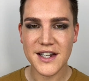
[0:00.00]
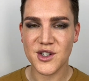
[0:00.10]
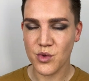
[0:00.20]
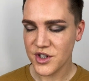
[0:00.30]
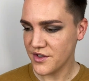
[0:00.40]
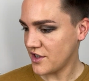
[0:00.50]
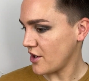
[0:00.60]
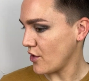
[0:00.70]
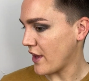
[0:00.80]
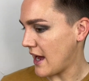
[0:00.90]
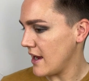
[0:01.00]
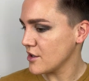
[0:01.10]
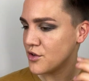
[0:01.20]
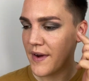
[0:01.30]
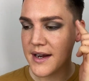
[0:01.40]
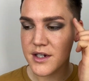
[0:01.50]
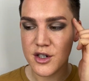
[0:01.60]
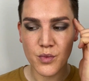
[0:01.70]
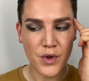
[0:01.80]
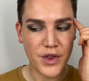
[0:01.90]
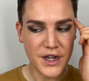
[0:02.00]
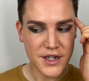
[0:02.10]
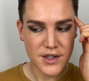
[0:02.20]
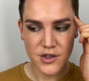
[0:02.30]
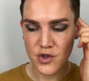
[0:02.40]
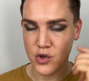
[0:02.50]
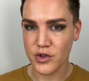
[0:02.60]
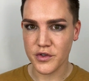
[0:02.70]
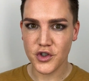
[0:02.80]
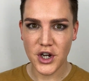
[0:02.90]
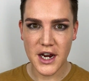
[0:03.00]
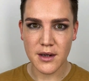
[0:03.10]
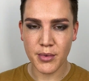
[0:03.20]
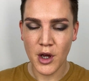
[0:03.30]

so once you've done all that, you've ended up with this sort of shape,